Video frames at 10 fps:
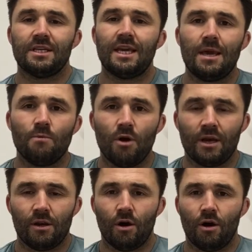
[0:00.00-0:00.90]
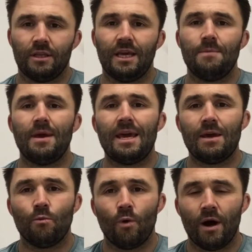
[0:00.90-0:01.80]
Keep working hard, keep
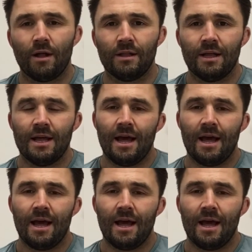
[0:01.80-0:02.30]
eating well,